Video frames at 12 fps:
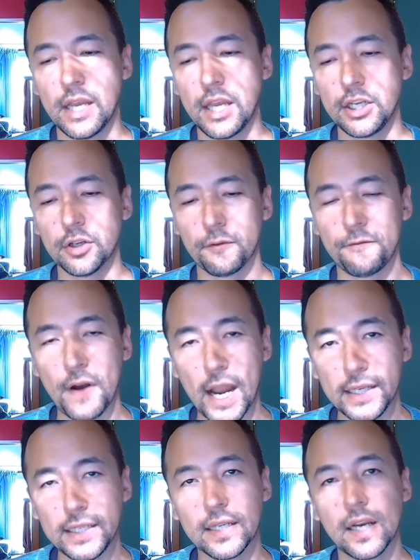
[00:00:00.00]
You're
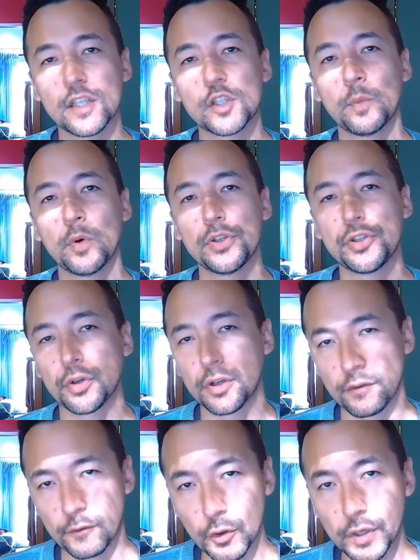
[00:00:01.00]
finding customers, you're
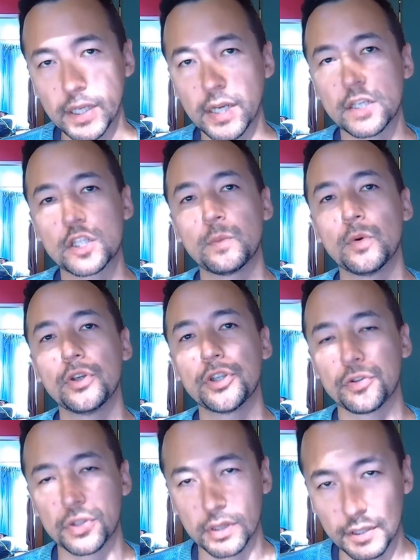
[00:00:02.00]
converting customers, you're
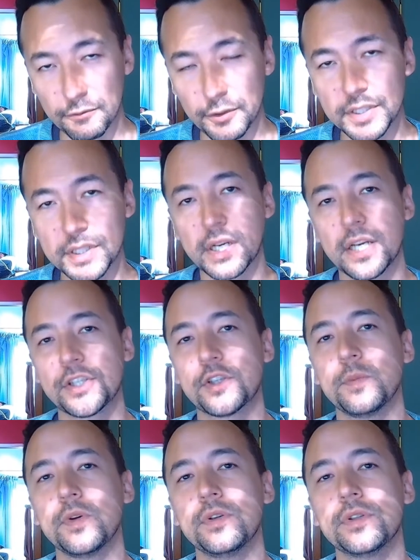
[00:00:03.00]
delivering to
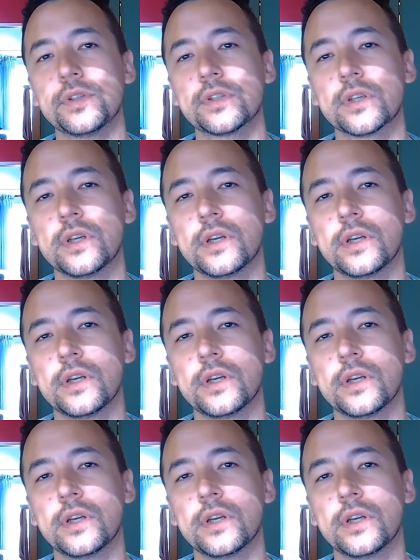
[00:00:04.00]
customers.